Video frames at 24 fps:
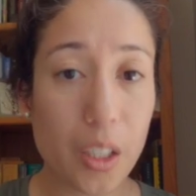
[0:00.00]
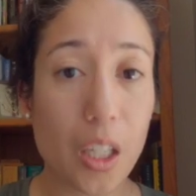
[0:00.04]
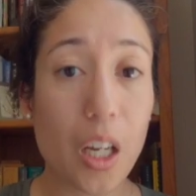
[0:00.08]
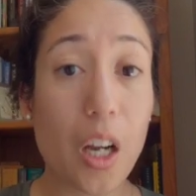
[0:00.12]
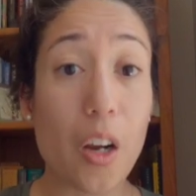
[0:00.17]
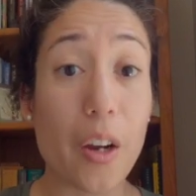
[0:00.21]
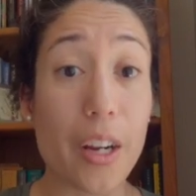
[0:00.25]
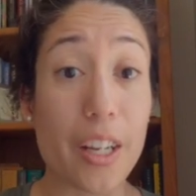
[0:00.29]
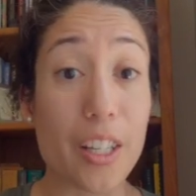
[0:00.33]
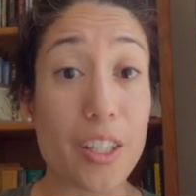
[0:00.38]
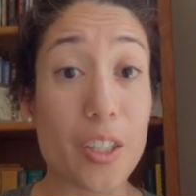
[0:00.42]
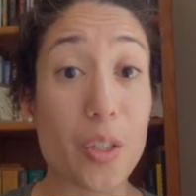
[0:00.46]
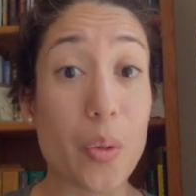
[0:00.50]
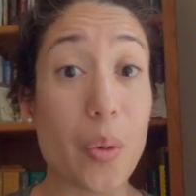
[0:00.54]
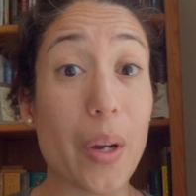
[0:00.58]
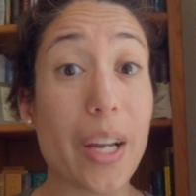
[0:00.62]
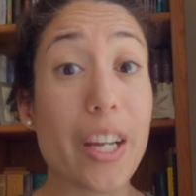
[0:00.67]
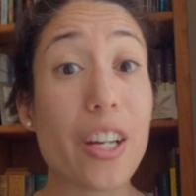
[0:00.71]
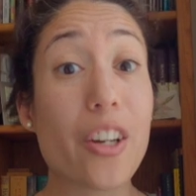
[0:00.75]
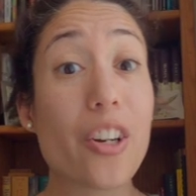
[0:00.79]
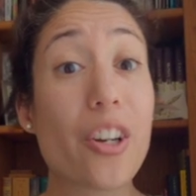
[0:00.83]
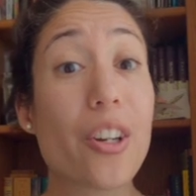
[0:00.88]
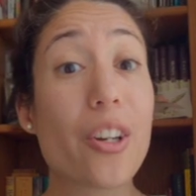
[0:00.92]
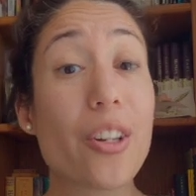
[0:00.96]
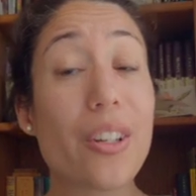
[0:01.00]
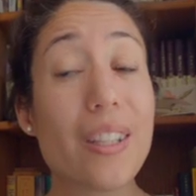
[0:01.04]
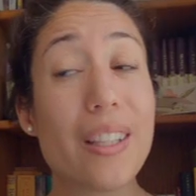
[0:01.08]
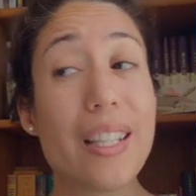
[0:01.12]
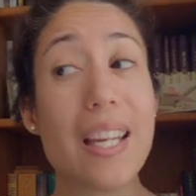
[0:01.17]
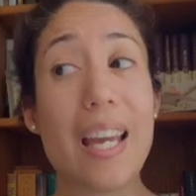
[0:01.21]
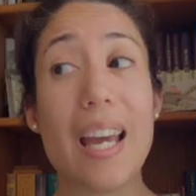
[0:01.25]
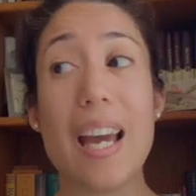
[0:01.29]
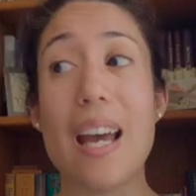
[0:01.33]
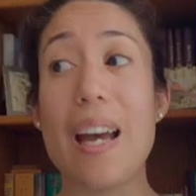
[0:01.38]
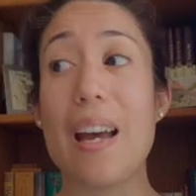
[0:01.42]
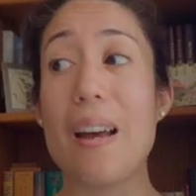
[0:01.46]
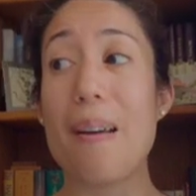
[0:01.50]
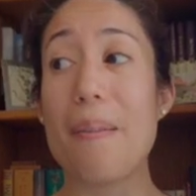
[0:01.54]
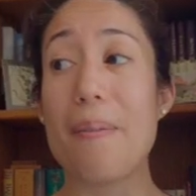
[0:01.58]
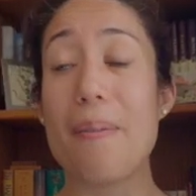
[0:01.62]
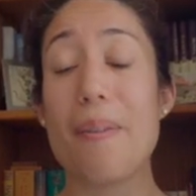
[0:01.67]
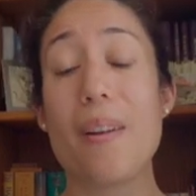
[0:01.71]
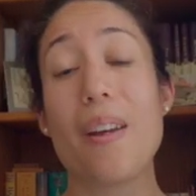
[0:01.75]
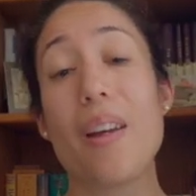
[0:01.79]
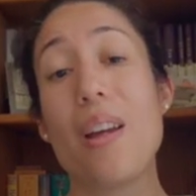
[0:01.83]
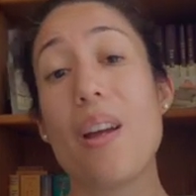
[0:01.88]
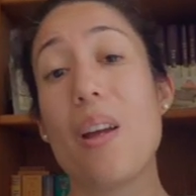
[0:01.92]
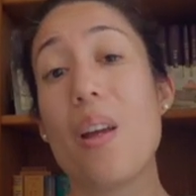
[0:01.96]
All right, so I currently have
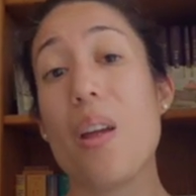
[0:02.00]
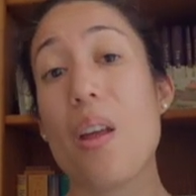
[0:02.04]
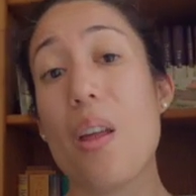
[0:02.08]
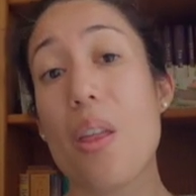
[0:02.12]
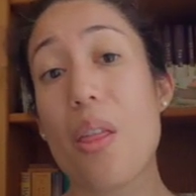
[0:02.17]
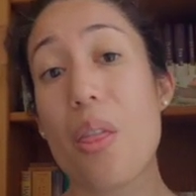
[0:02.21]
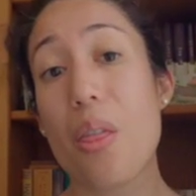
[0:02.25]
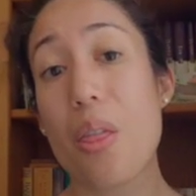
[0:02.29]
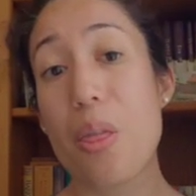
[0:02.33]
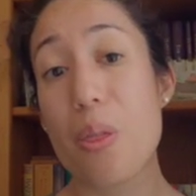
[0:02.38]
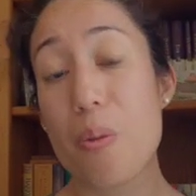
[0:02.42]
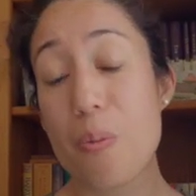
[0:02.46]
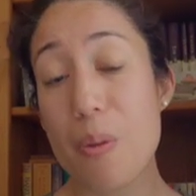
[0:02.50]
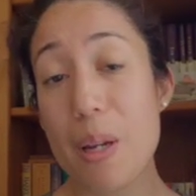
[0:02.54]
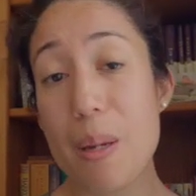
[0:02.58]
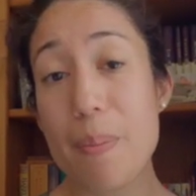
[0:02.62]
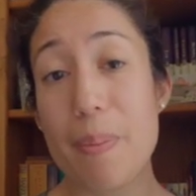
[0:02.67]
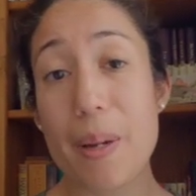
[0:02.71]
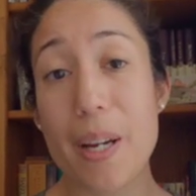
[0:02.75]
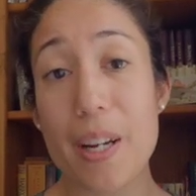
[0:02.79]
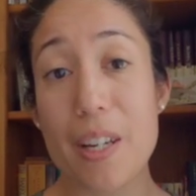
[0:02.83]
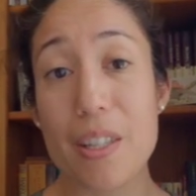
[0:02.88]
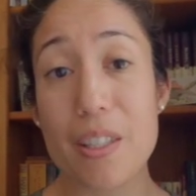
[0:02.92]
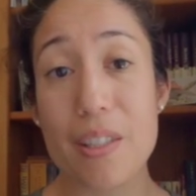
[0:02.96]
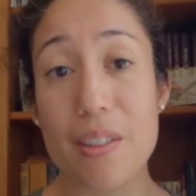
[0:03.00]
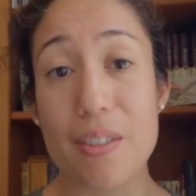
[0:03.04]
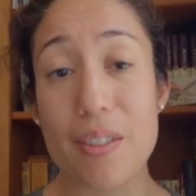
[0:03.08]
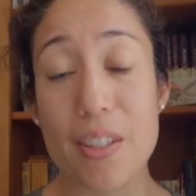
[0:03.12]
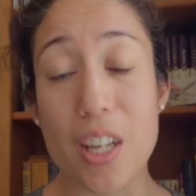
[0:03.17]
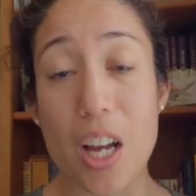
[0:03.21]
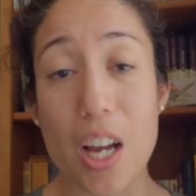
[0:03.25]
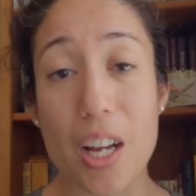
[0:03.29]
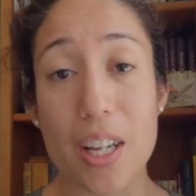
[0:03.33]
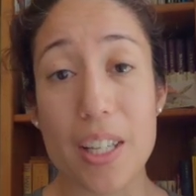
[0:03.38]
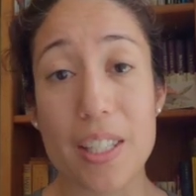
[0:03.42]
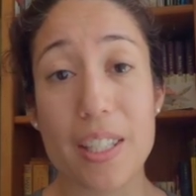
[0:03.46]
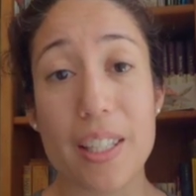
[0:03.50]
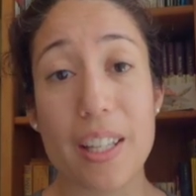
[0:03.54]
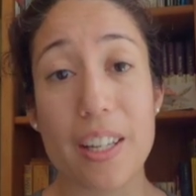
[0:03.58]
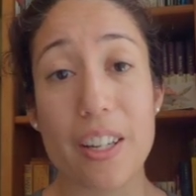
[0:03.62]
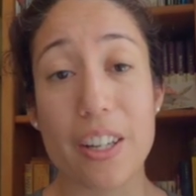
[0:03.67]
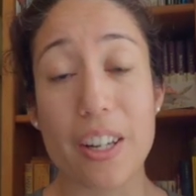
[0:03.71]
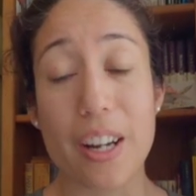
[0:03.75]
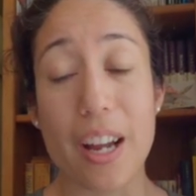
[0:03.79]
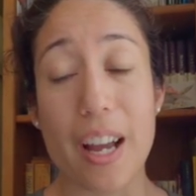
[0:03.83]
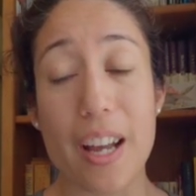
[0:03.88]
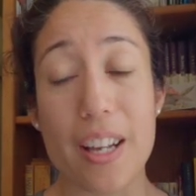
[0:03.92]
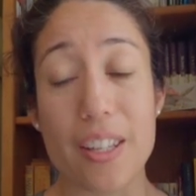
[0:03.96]
3 pairs of socks that
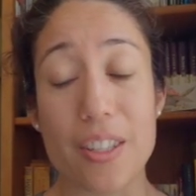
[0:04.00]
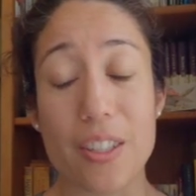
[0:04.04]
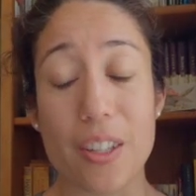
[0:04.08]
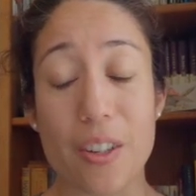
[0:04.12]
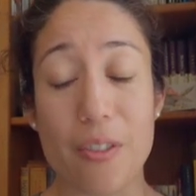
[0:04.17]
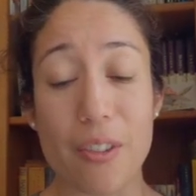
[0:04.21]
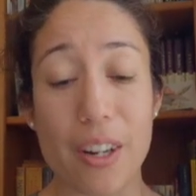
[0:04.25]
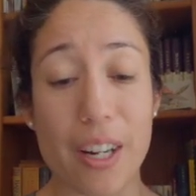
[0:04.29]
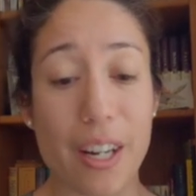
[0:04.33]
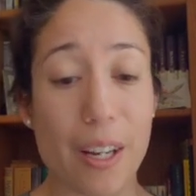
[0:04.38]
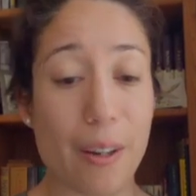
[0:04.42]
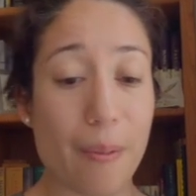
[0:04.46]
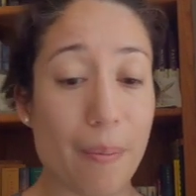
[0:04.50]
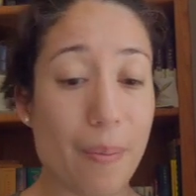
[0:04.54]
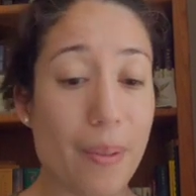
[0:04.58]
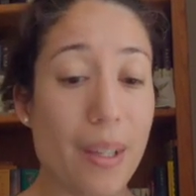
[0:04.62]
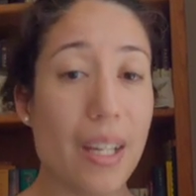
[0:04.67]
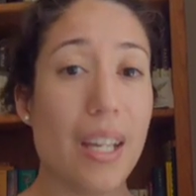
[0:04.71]
are cast on right now.